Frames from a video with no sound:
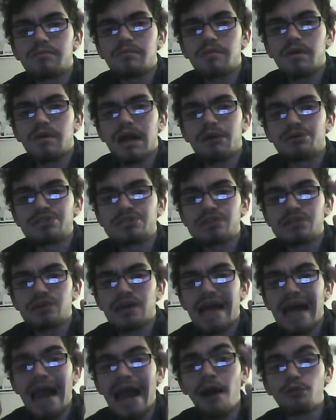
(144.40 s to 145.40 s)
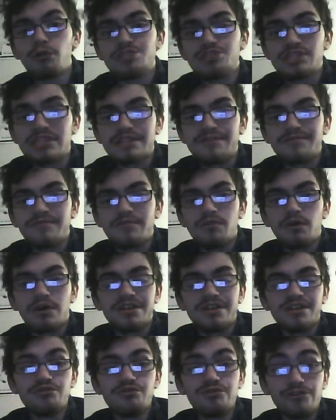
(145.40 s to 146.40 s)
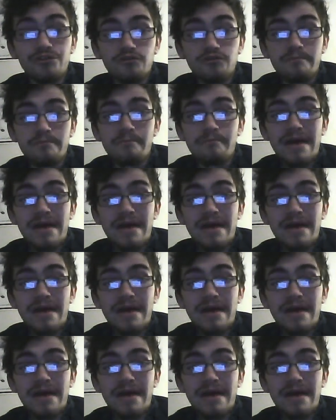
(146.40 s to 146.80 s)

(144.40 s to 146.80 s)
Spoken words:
was ousted on YouTube